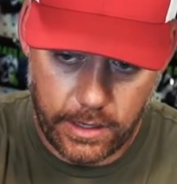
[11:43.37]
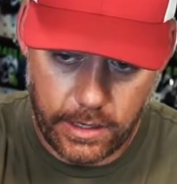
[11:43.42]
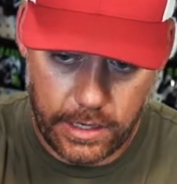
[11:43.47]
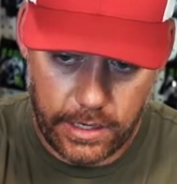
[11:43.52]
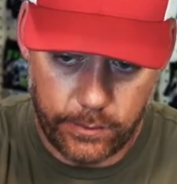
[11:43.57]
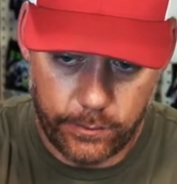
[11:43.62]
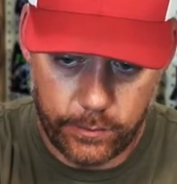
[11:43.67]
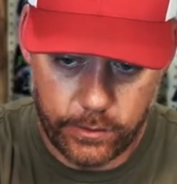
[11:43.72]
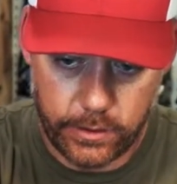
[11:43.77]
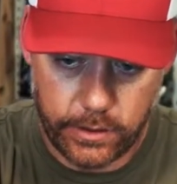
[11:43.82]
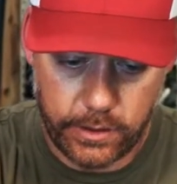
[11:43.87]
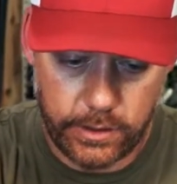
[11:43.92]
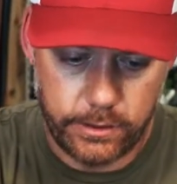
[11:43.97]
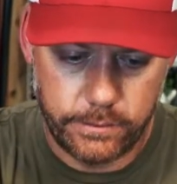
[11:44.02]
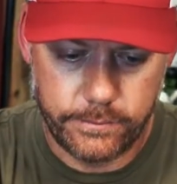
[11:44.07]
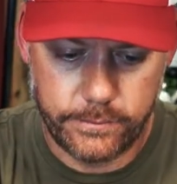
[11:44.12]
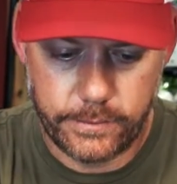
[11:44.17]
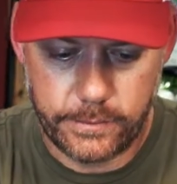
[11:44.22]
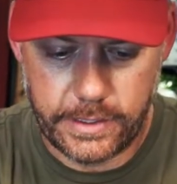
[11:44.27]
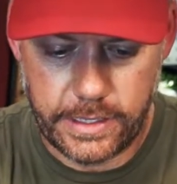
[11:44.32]
and we're going to
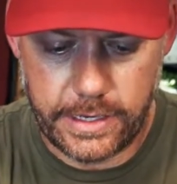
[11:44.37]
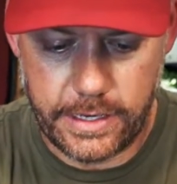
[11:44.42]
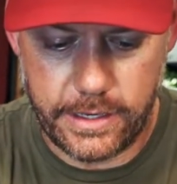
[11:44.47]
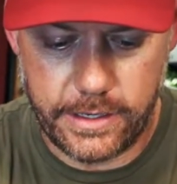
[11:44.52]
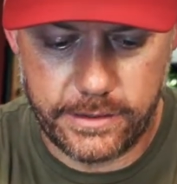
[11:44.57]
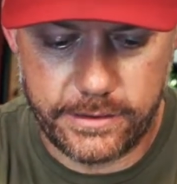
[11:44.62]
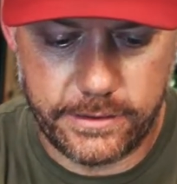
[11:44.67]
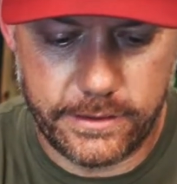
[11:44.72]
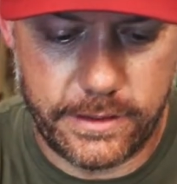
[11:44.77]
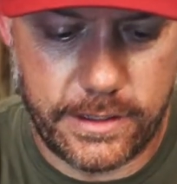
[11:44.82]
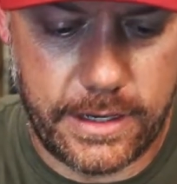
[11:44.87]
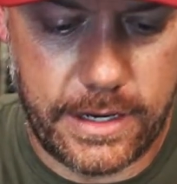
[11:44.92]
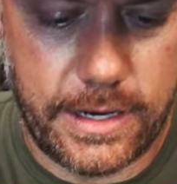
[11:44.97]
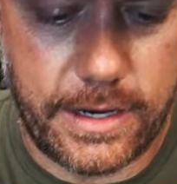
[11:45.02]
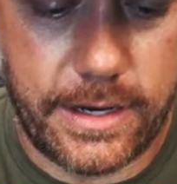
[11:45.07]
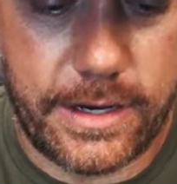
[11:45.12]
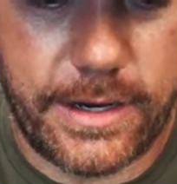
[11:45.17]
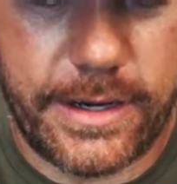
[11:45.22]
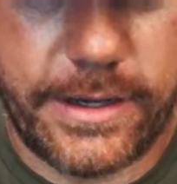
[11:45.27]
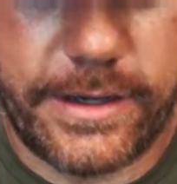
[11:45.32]
add it to the
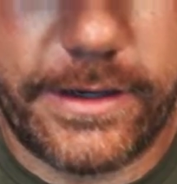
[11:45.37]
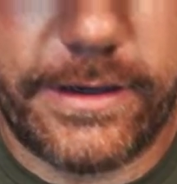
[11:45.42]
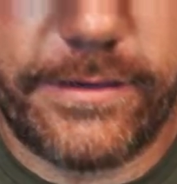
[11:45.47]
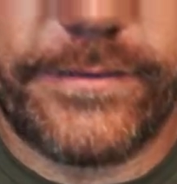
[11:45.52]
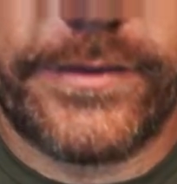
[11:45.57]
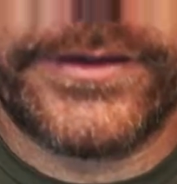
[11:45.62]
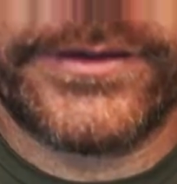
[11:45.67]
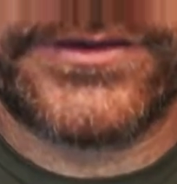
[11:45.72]
eye of this